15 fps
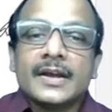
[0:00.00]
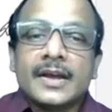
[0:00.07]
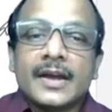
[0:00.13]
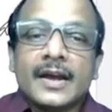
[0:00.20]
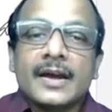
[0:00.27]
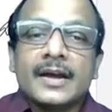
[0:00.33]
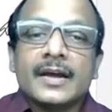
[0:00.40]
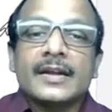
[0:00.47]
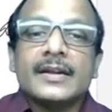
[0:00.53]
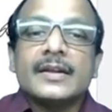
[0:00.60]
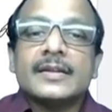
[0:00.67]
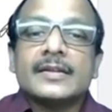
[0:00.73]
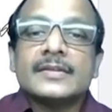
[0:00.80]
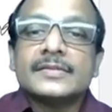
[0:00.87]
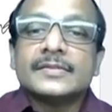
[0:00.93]
can
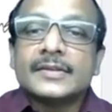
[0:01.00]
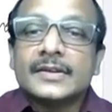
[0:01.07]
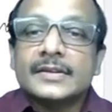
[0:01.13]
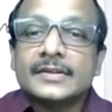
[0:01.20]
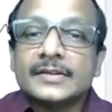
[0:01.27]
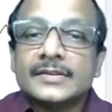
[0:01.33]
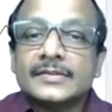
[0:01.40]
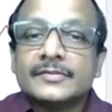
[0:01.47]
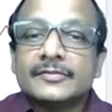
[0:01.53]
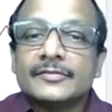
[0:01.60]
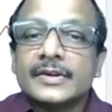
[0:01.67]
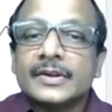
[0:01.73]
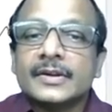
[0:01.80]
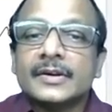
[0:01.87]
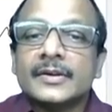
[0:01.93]
see this
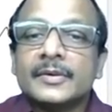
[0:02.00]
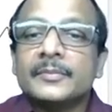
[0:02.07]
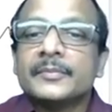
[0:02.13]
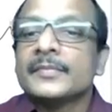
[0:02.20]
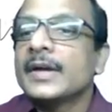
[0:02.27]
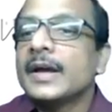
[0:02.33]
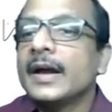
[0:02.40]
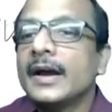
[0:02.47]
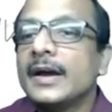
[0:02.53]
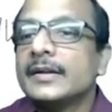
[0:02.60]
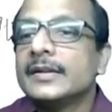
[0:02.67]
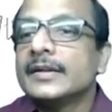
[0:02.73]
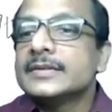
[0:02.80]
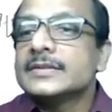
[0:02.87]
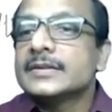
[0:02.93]
figure
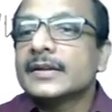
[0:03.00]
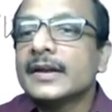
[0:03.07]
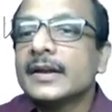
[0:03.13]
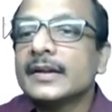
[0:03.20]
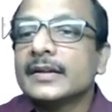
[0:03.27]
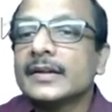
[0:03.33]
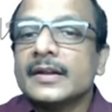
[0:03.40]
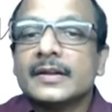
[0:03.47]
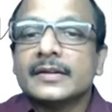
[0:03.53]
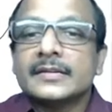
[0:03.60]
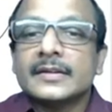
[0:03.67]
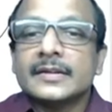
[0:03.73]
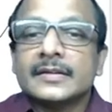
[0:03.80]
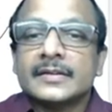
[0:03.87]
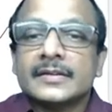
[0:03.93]
and teacher can correct
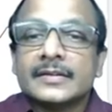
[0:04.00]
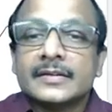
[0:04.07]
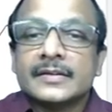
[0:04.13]
it.